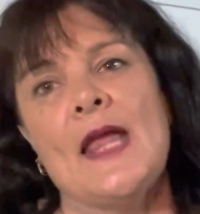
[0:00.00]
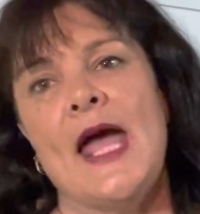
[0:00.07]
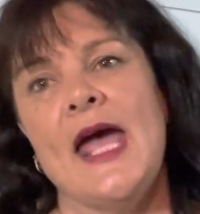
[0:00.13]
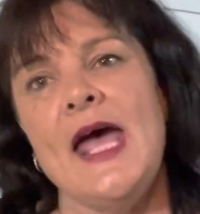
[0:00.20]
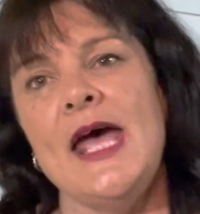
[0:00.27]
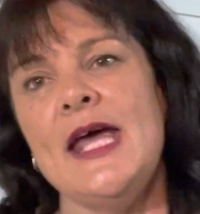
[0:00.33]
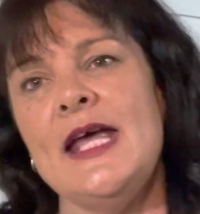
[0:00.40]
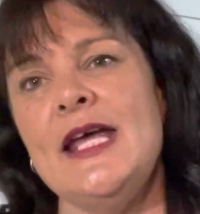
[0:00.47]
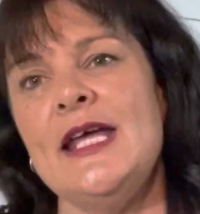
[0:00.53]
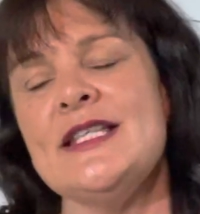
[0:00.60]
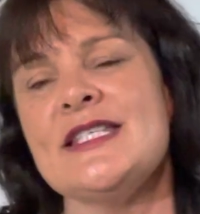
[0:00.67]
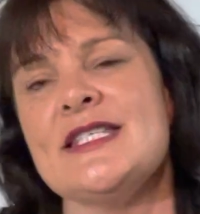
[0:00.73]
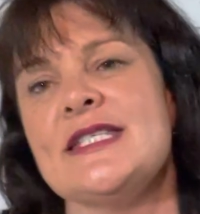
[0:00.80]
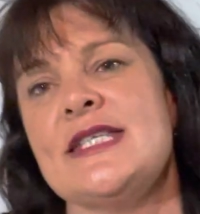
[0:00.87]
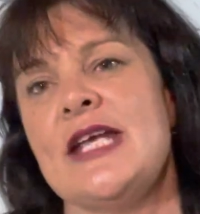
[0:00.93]
and
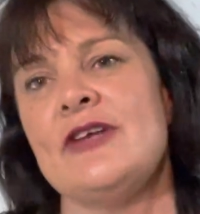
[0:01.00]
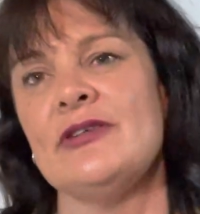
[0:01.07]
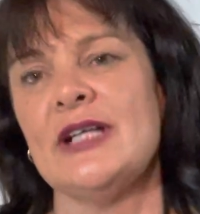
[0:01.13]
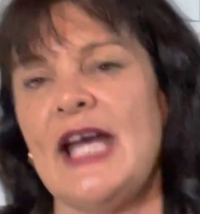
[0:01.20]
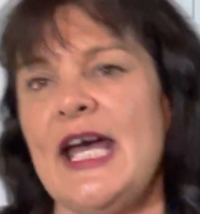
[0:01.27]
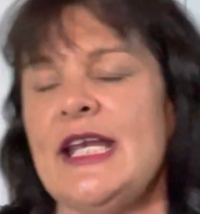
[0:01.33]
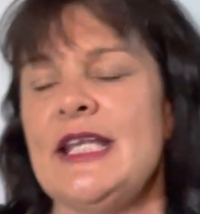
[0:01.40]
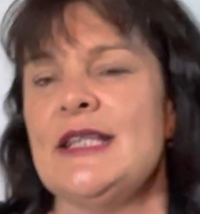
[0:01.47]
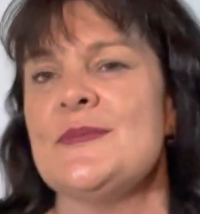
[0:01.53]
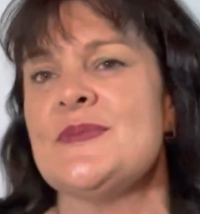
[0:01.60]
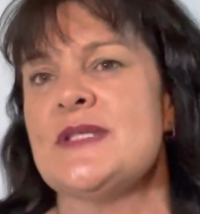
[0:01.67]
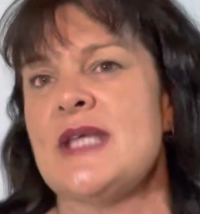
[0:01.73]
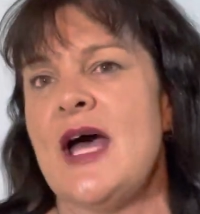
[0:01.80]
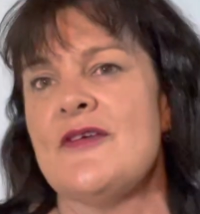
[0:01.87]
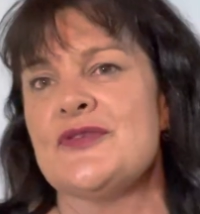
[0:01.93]
segregating
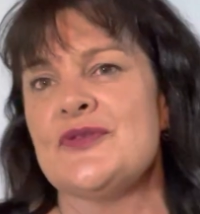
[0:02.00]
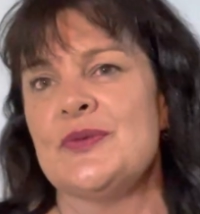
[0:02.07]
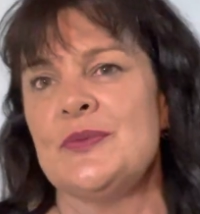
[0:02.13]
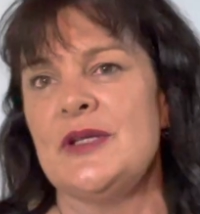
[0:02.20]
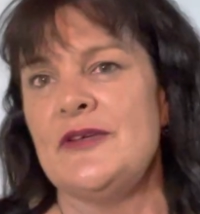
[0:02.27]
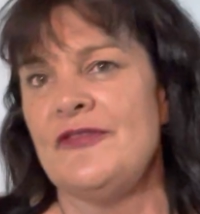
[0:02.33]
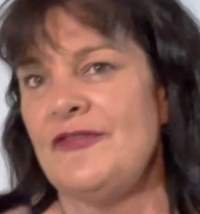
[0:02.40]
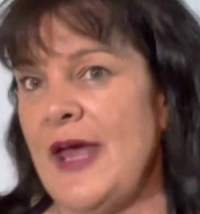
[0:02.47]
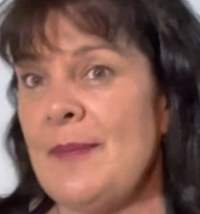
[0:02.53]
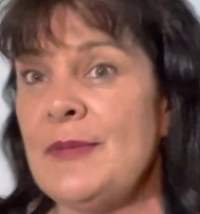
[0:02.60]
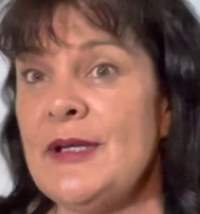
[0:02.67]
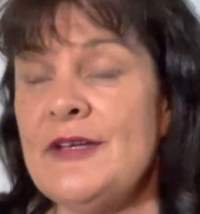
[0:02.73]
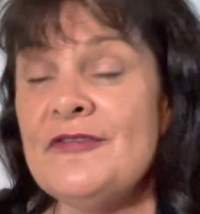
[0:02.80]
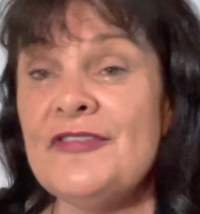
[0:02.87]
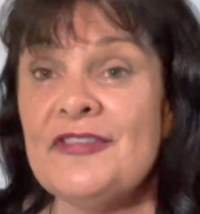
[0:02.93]
themselves from their
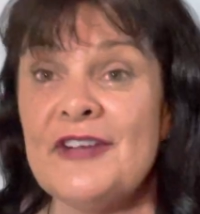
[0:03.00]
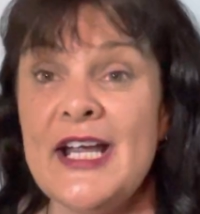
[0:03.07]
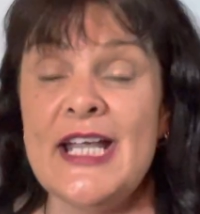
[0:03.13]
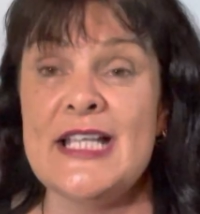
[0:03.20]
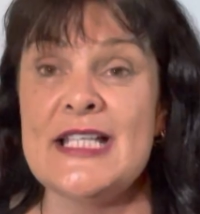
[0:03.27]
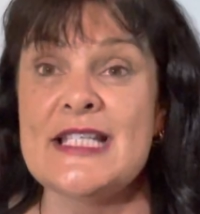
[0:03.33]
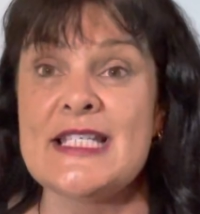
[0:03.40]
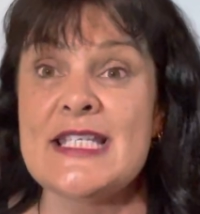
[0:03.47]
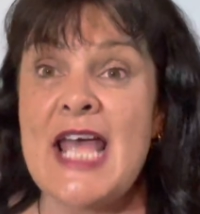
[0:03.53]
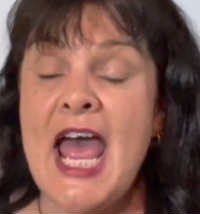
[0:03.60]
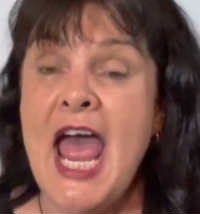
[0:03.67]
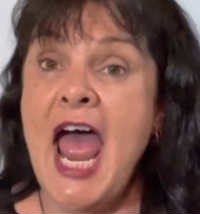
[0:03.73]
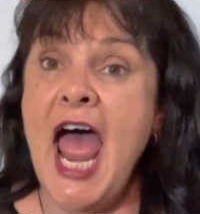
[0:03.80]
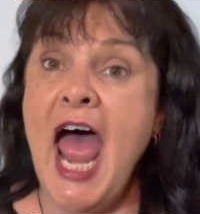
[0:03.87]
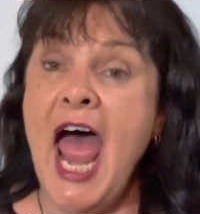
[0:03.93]
family and friends.
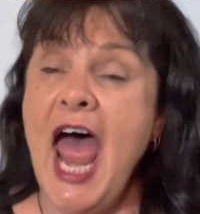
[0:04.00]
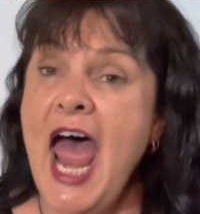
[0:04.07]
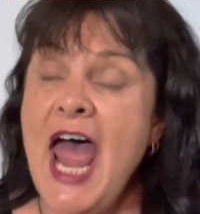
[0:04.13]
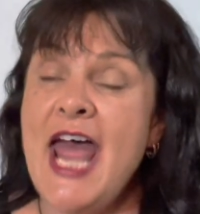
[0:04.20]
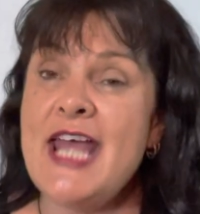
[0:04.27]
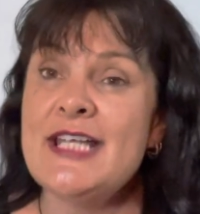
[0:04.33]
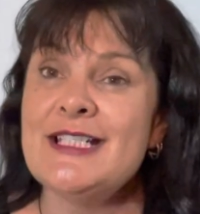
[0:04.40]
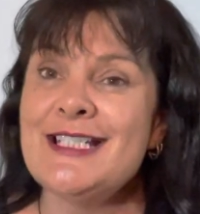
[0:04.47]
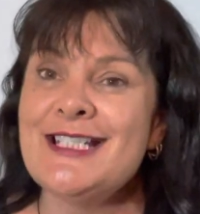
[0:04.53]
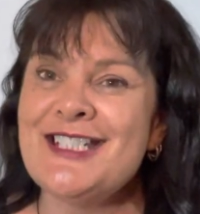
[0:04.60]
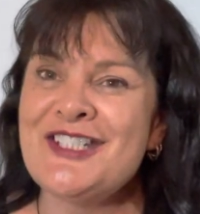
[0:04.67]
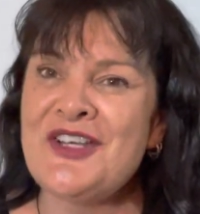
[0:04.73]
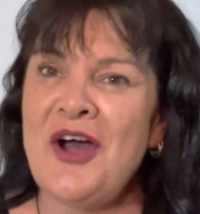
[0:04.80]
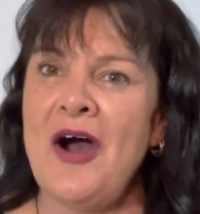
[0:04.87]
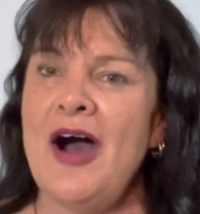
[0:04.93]

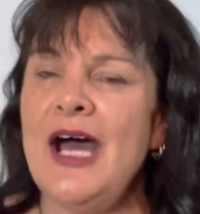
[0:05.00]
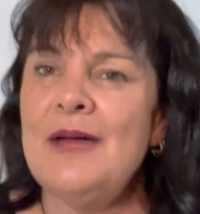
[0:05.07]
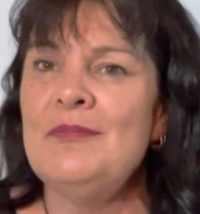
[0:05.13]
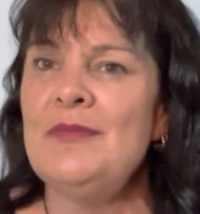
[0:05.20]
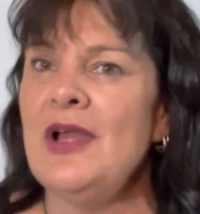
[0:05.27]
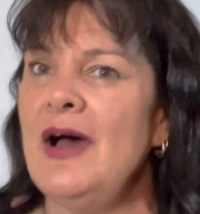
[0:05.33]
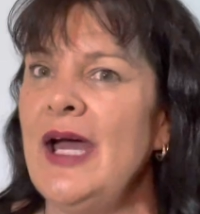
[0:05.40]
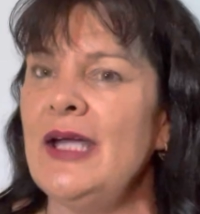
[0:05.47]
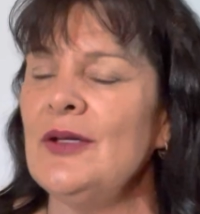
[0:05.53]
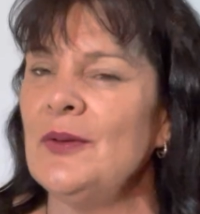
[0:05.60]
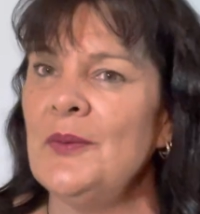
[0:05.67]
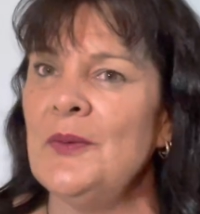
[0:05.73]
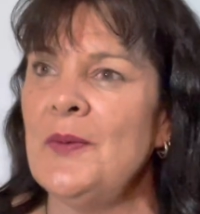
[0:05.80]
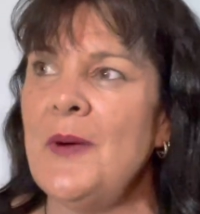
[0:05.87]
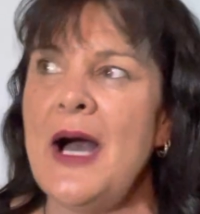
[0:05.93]
And I'm like,
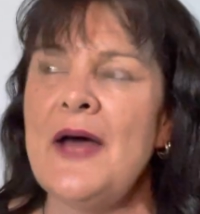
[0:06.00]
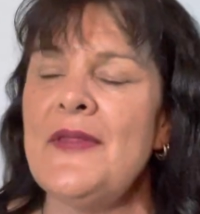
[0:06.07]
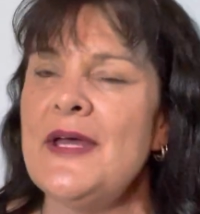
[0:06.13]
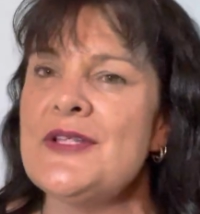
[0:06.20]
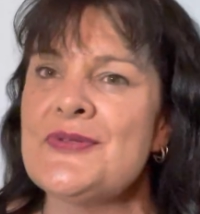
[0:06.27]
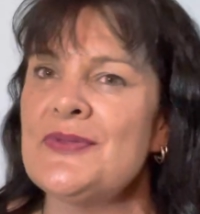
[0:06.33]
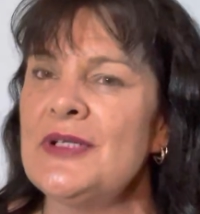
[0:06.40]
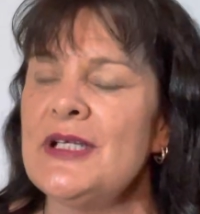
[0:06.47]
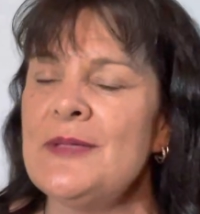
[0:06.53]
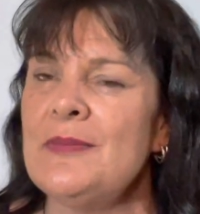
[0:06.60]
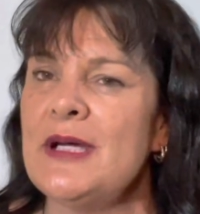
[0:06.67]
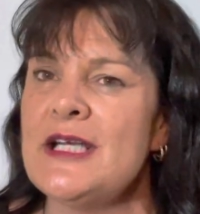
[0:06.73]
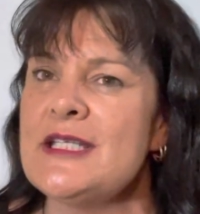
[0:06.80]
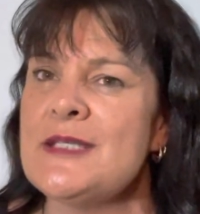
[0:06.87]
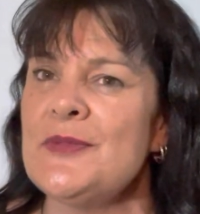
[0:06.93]
wow, that's really
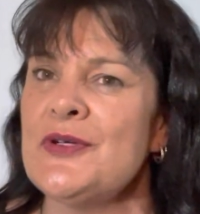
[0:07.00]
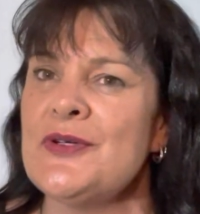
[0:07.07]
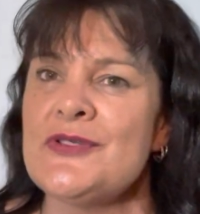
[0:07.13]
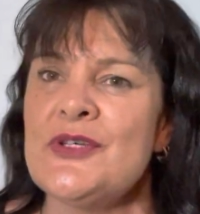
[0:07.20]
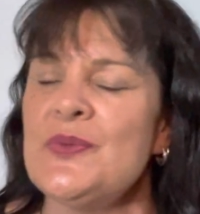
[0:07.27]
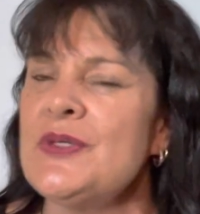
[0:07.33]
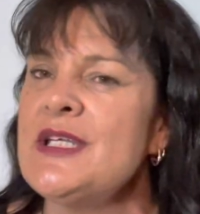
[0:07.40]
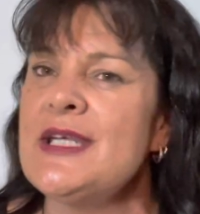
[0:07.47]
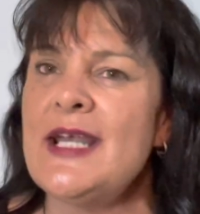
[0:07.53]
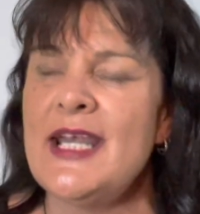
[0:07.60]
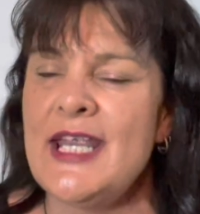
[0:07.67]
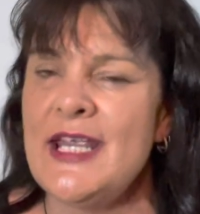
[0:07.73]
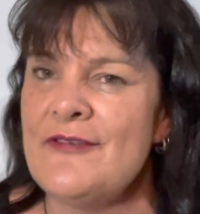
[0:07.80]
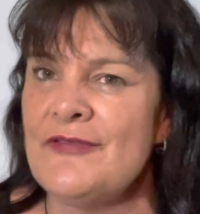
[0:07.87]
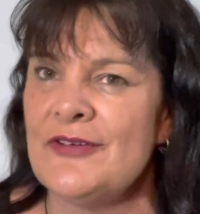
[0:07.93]
amazing, because I would
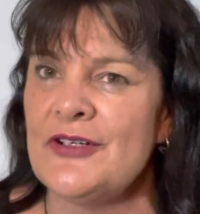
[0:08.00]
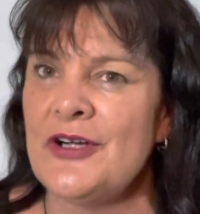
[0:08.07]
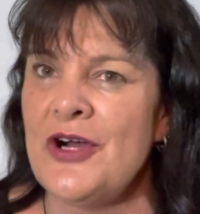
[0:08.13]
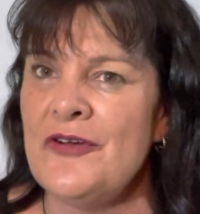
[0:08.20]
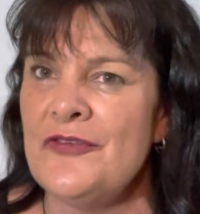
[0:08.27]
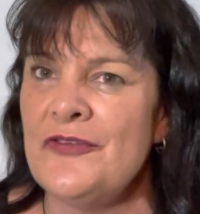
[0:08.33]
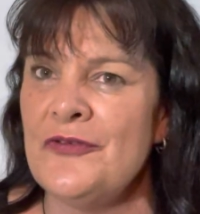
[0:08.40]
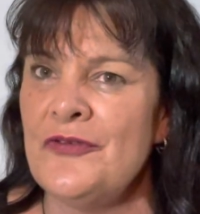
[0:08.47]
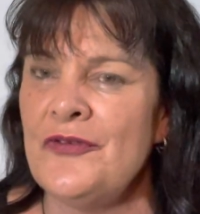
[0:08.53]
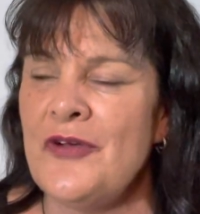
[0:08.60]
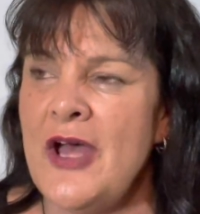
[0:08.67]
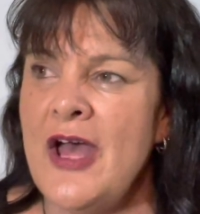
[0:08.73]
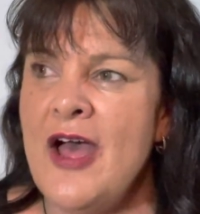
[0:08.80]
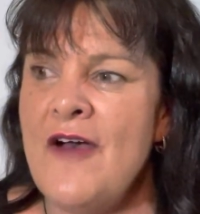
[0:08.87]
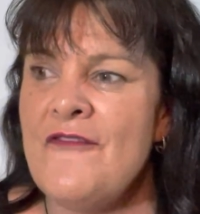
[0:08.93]
never have
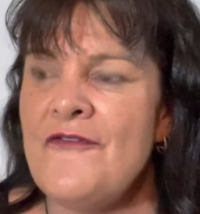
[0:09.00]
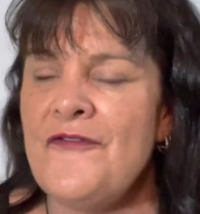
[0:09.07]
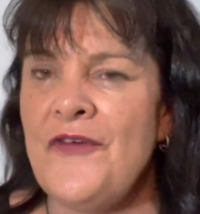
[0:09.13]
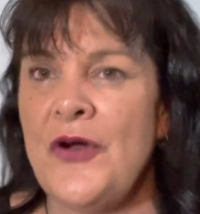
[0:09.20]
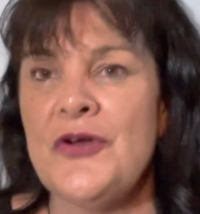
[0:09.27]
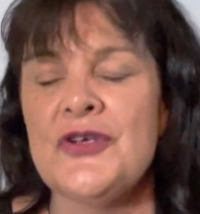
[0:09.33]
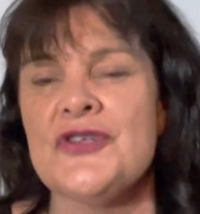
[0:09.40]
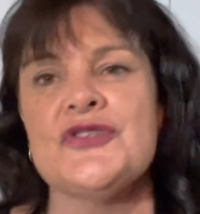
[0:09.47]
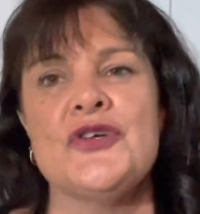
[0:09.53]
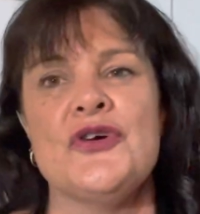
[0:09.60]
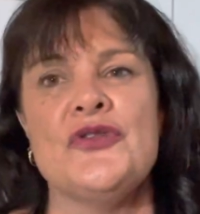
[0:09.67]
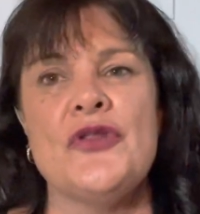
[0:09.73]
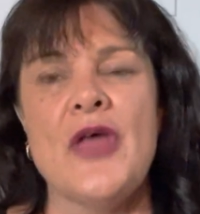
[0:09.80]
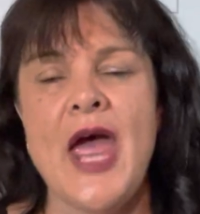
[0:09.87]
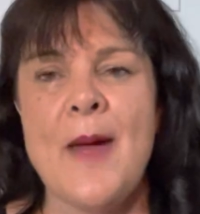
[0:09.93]
focused
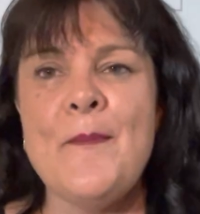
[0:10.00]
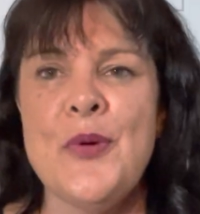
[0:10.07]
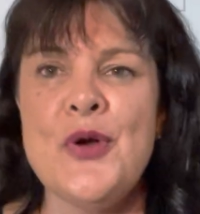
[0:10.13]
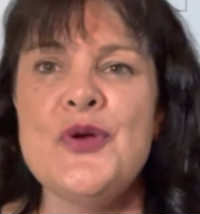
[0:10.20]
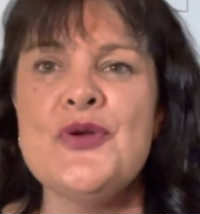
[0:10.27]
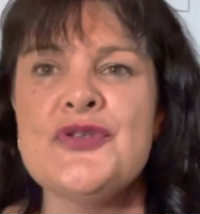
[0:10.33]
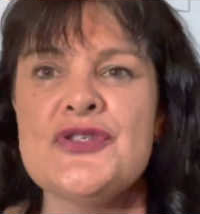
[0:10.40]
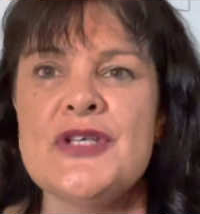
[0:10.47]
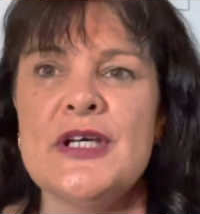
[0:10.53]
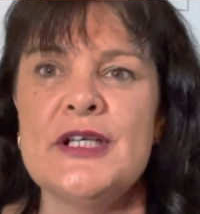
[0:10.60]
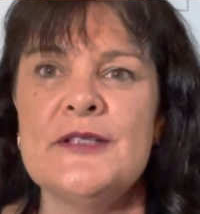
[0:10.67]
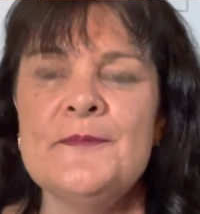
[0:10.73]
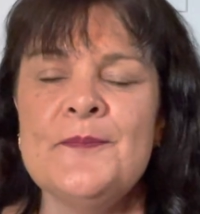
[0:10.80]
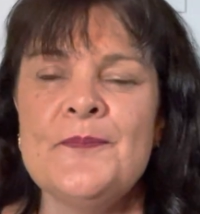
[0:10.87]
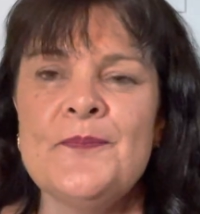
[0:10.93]
on that person